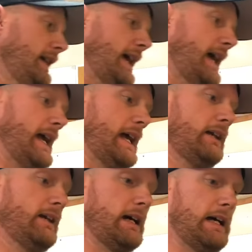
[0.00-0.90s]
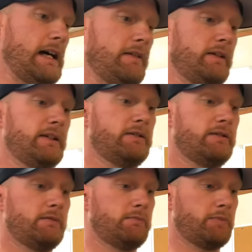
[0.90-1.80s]
And I have it
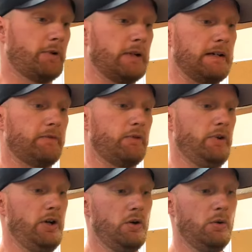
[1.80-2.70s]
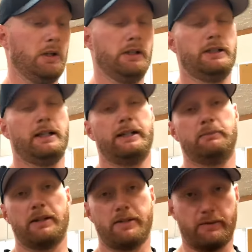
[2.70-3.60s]
programmed from NOAA and then
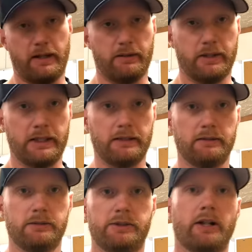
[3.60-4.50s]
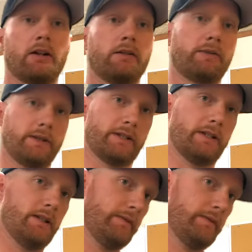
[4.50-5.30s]
my surrounding sheriffs and stuff.